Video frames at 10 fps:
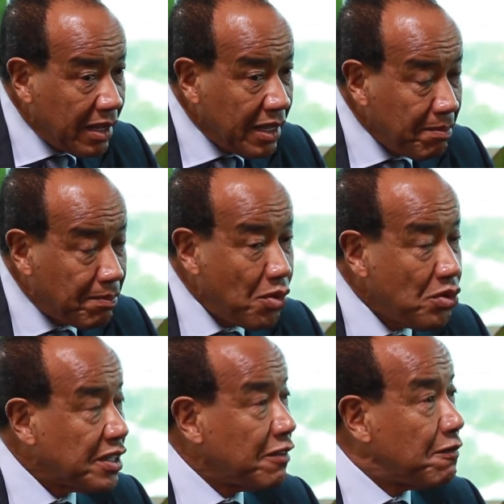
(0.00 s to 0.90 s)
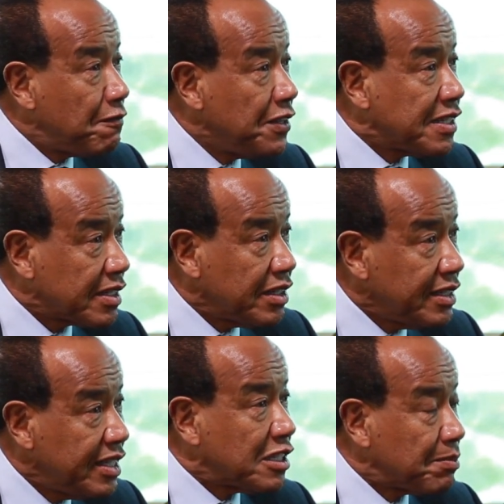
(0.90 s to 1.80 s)
imposing fiscal
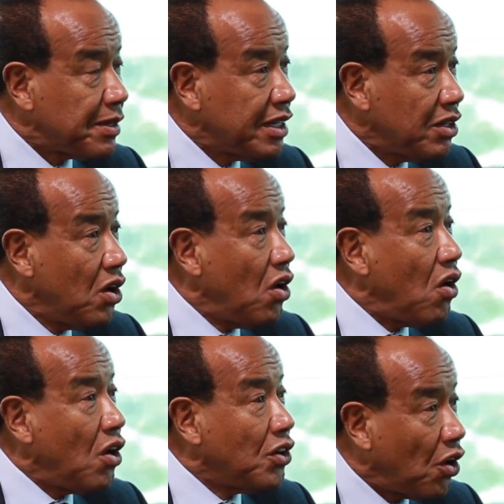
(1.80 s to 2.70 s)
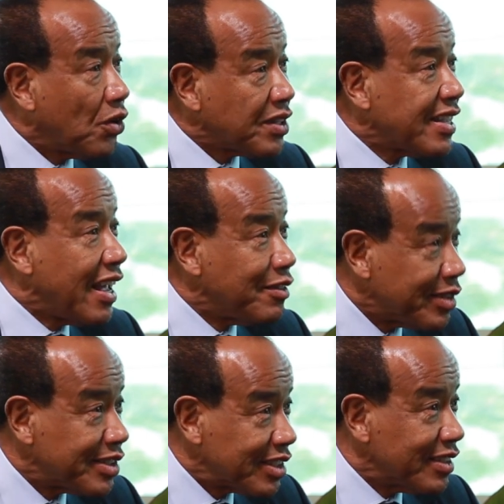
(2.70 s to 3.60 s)
discipline on
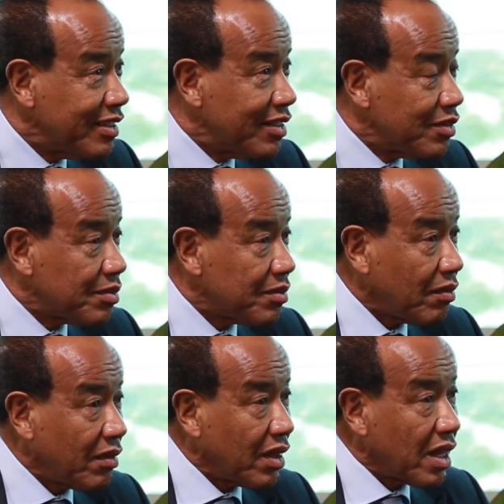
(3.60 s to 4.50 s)
ourselves. No, and I